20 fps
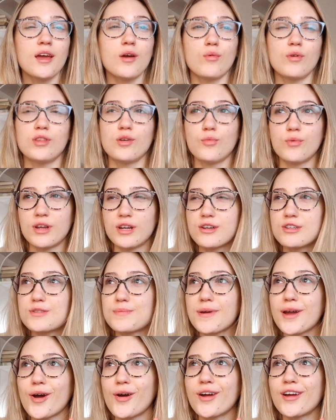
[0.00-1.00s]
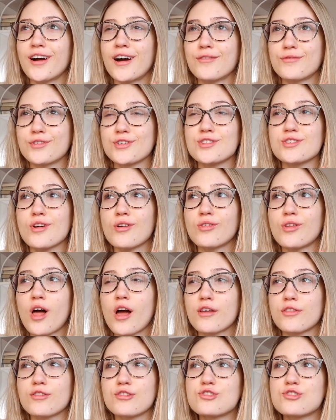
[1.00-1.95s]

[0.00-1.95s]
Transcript: when the winter's been going on for so long,